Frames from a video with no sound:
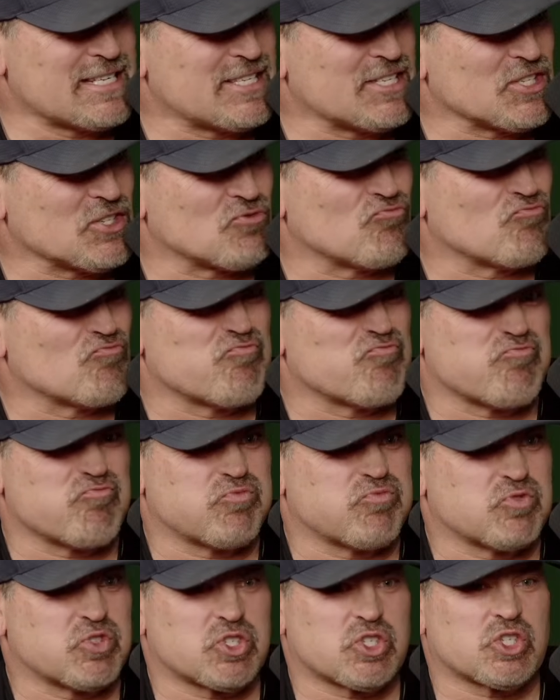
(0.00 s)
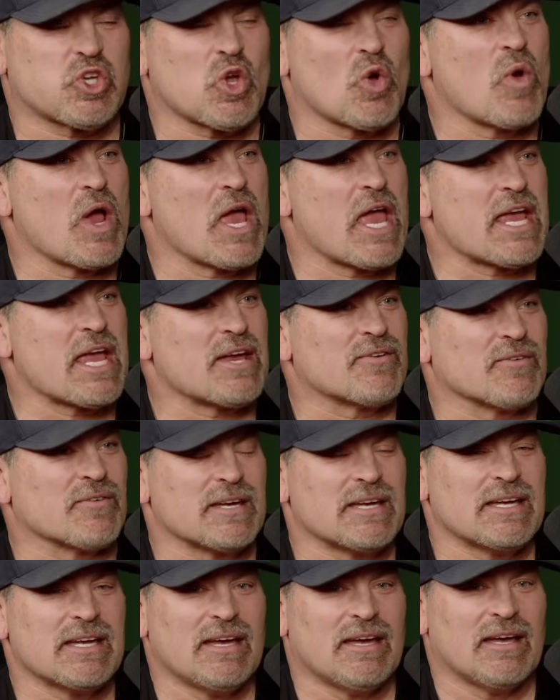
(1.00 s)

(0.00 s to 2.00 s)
Just so angry.